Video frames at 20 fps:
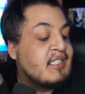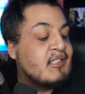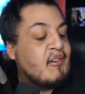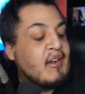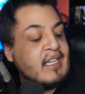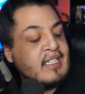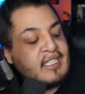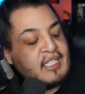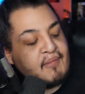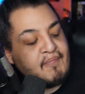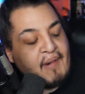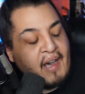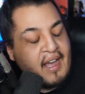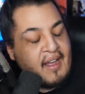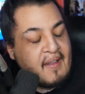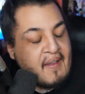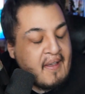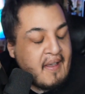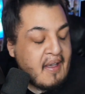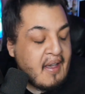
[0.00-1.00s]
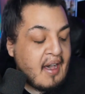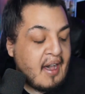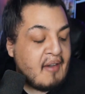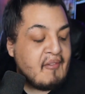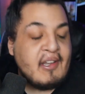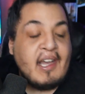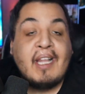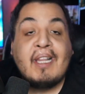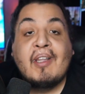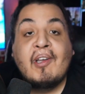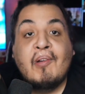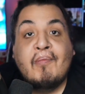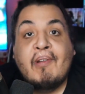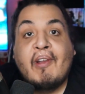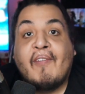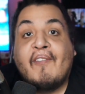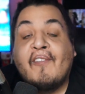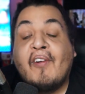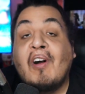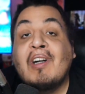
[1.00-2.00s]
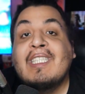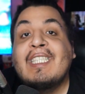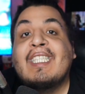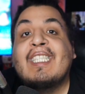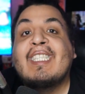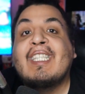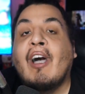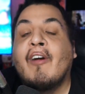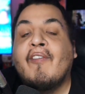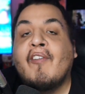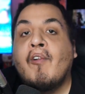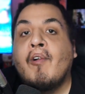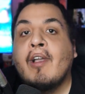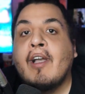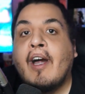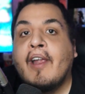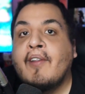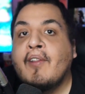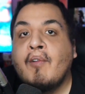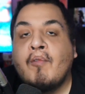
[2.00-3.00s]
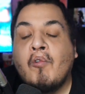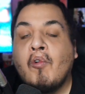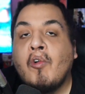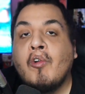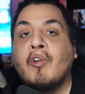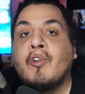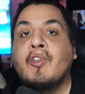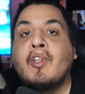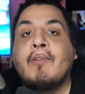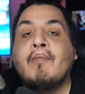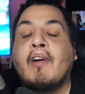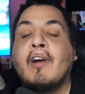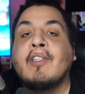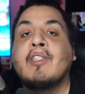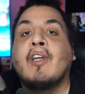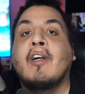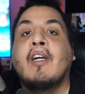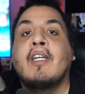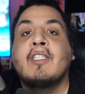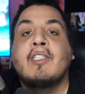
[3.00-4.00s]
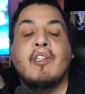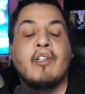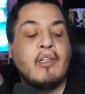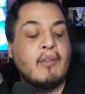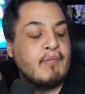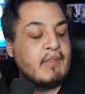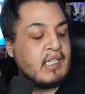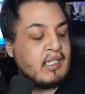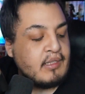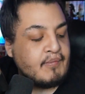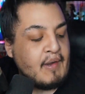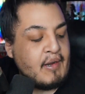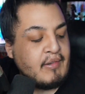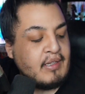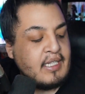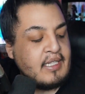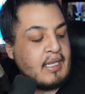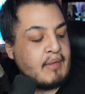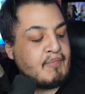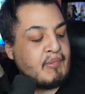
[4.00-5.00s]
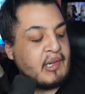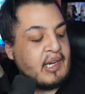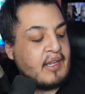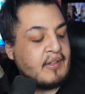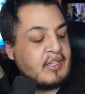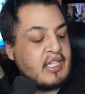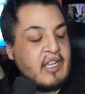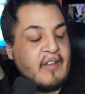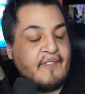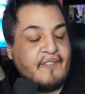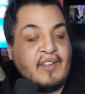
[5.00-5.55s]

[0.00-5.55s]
it's crazy. But we got a little bit of fun stuff going on in the world of Hunter x Hunter, because apparently they put out the